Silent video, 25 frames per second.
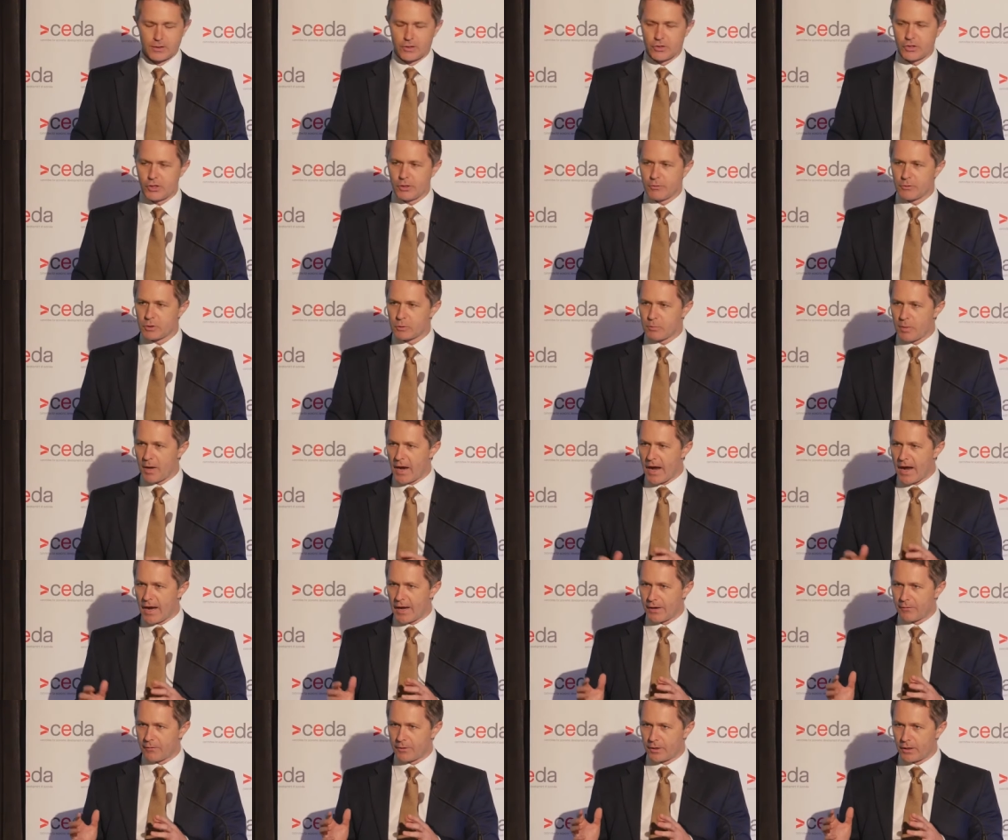she was
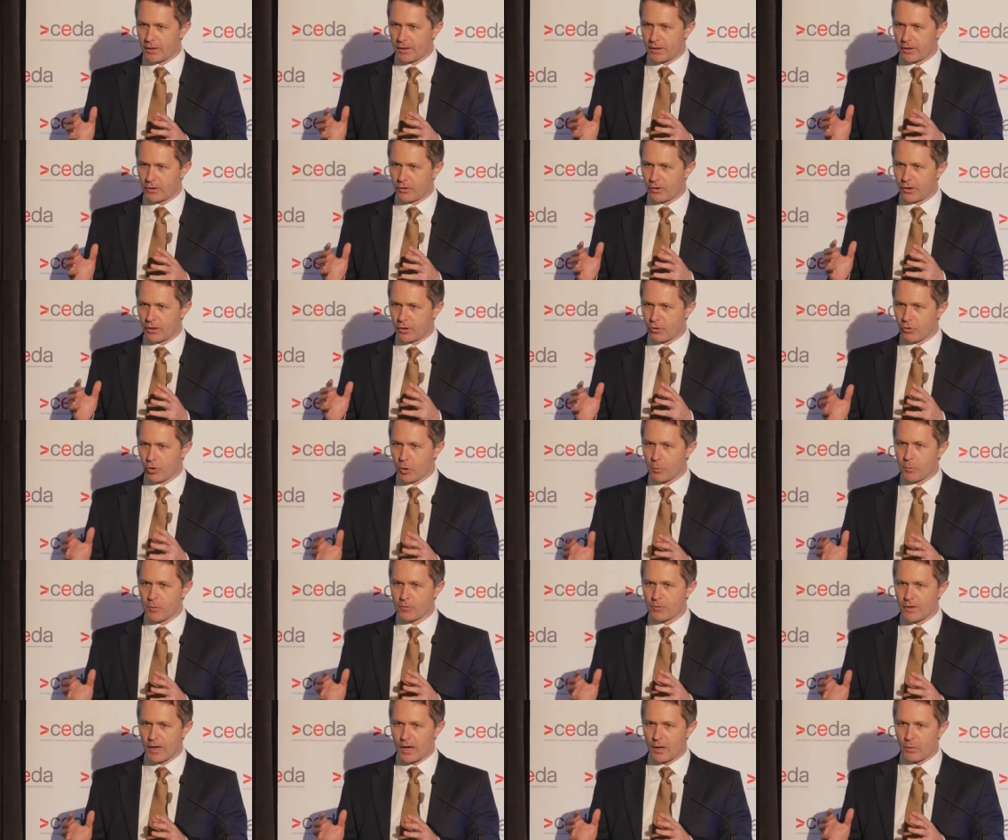part of a, a,
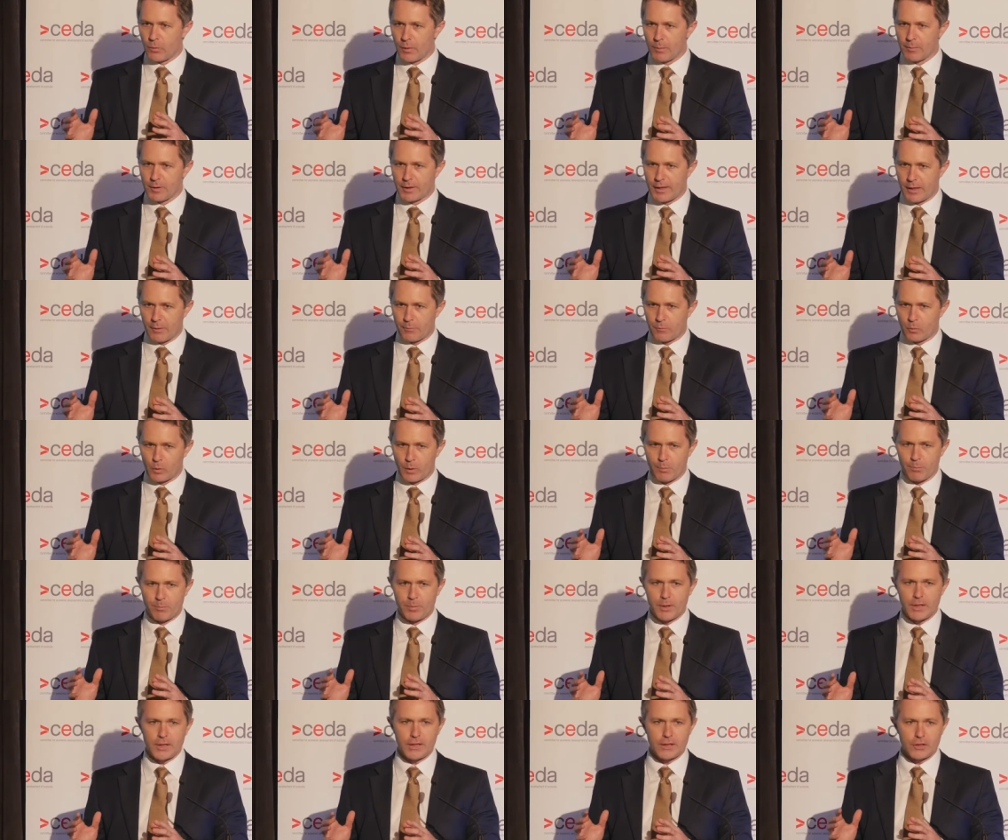group of young women that were
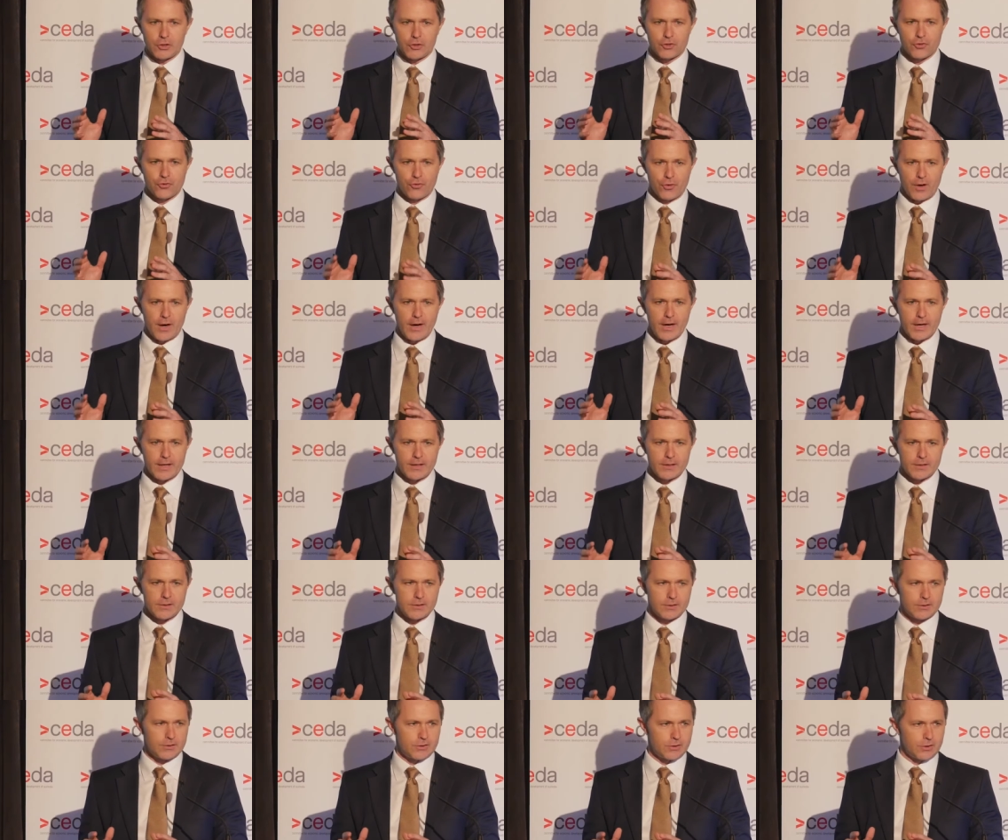being
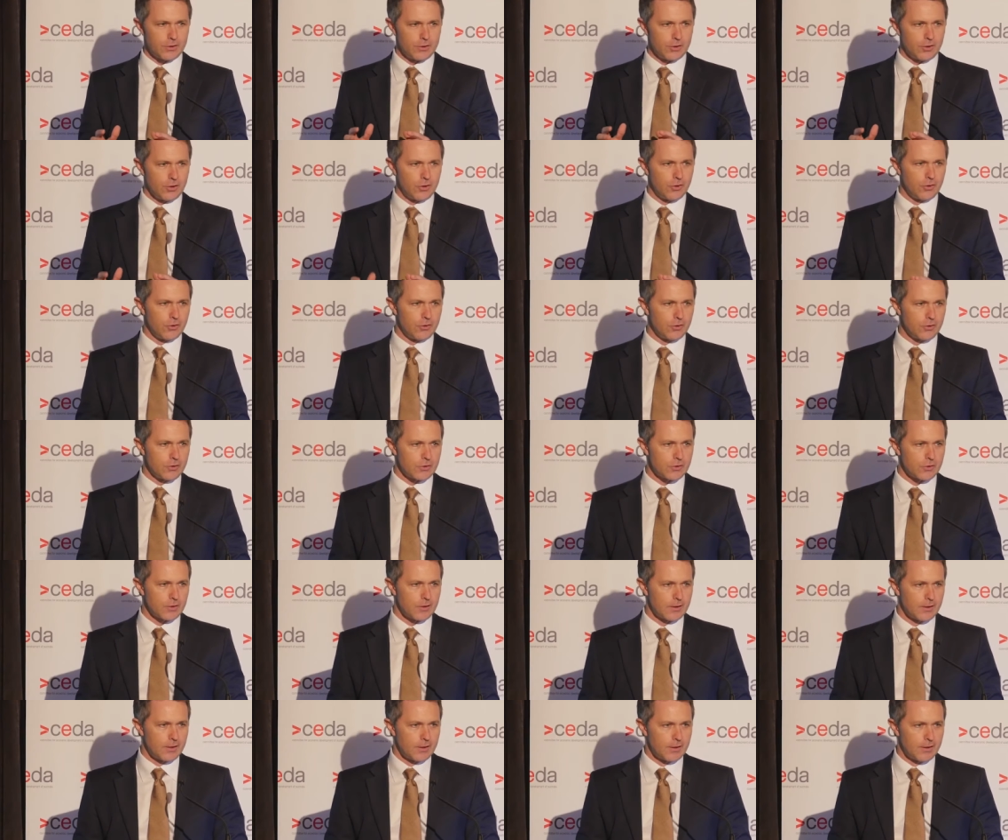trained to
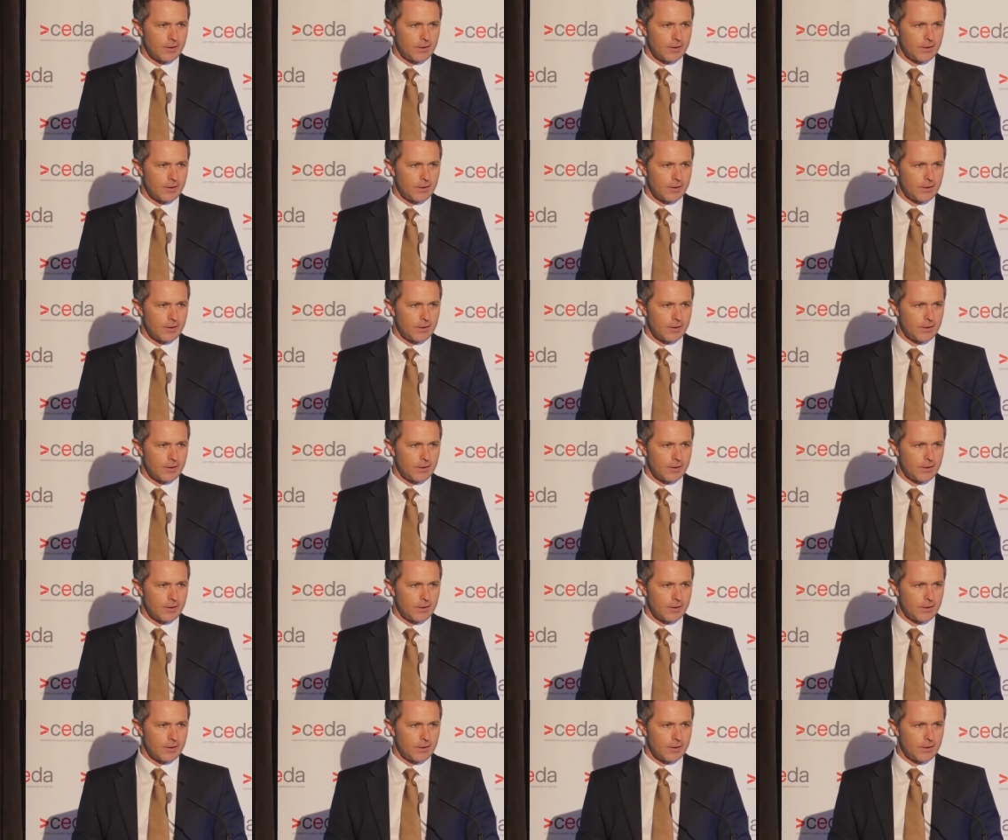use